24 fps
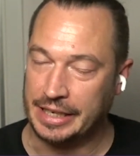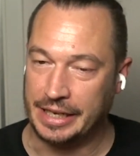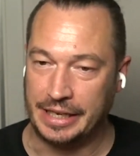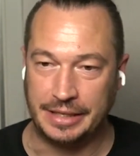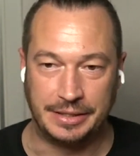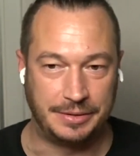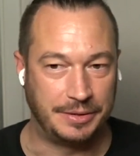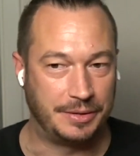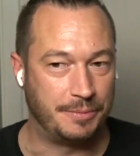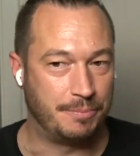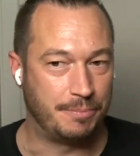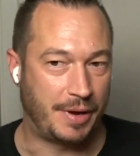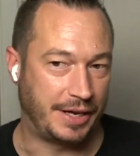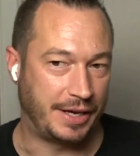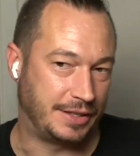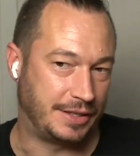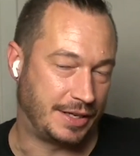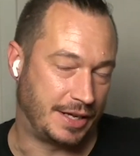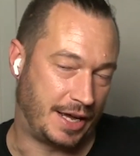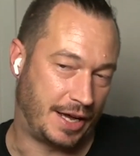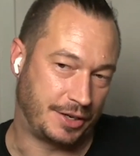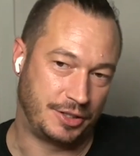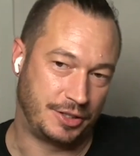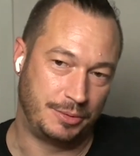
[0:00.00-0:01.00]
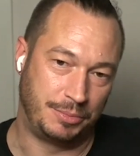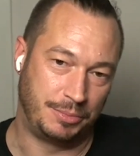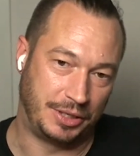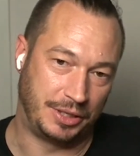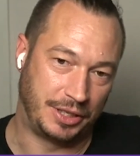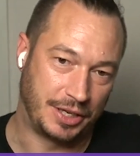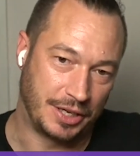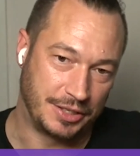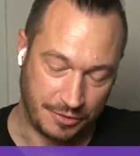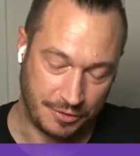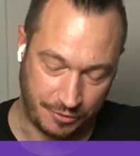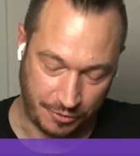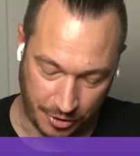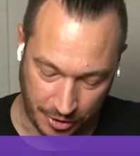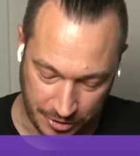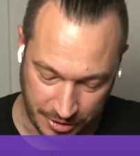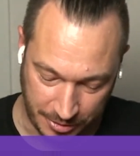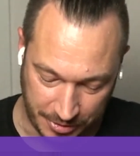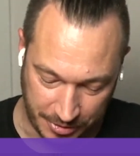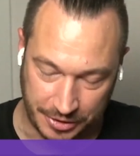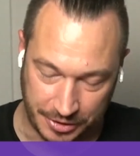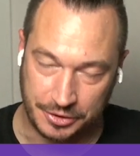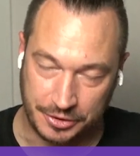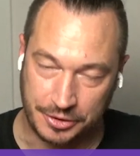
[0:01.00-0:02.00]
It might actually, because of our
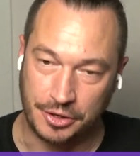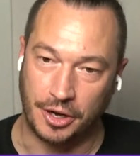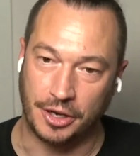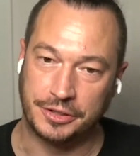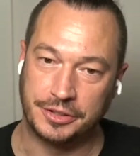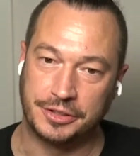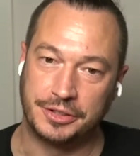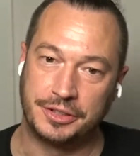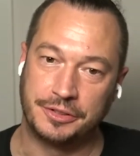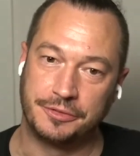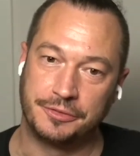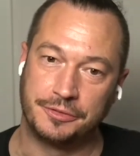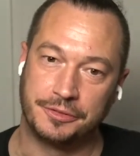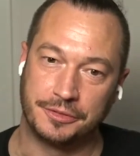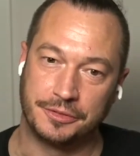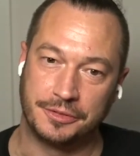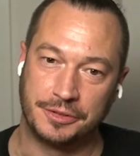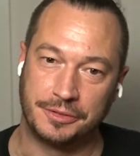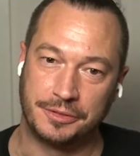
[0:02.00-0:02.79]
limited cognitive